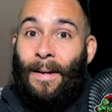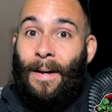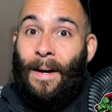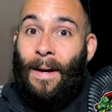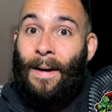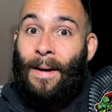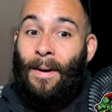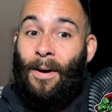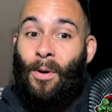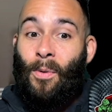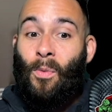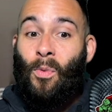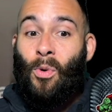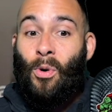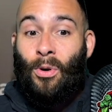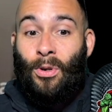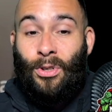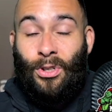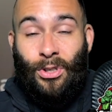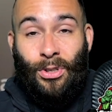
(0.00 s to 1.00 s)
uh,
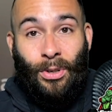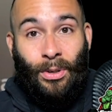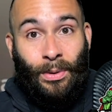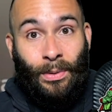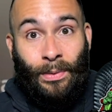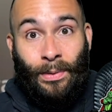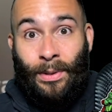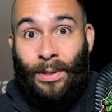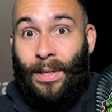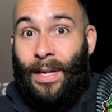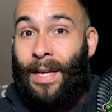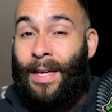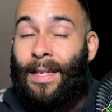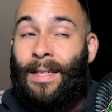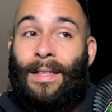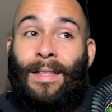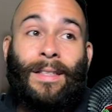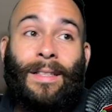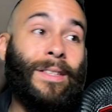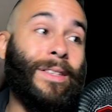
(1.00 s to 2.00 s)
award shows
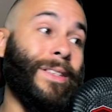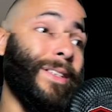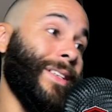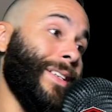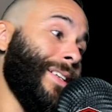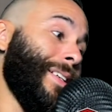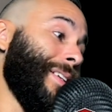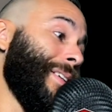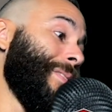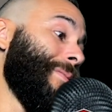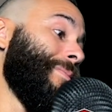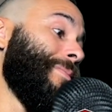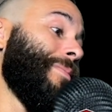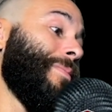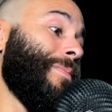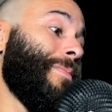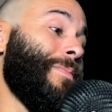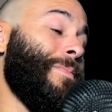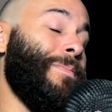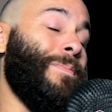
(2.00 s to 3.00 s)
and
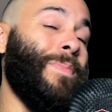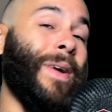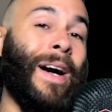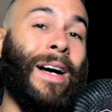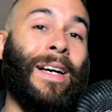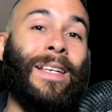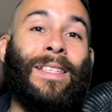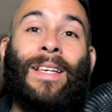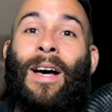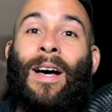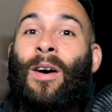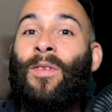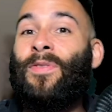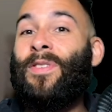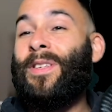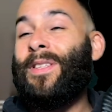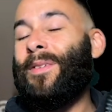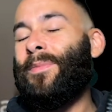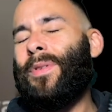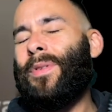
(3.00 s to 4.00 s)
box
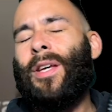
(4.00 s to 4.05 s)
office.